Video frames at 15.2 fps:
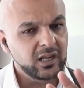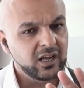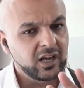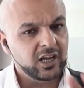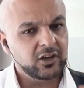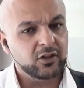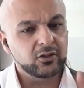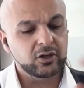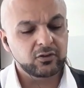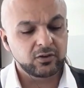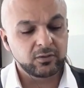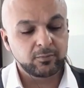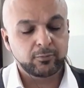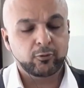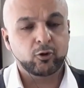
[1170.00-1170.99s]
Another
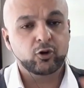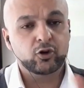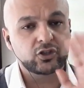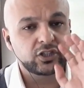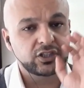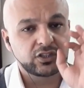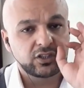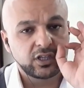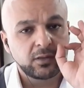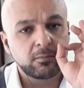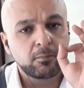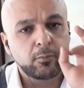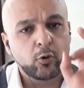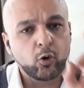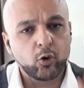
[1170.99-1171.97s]
important
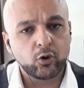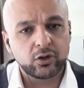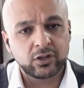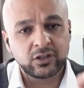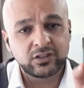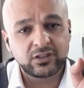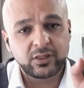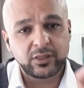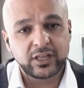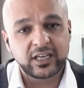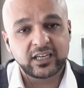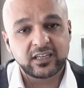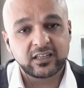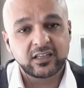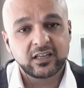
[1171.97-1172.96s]

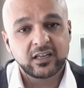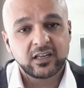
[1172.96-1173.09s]
thing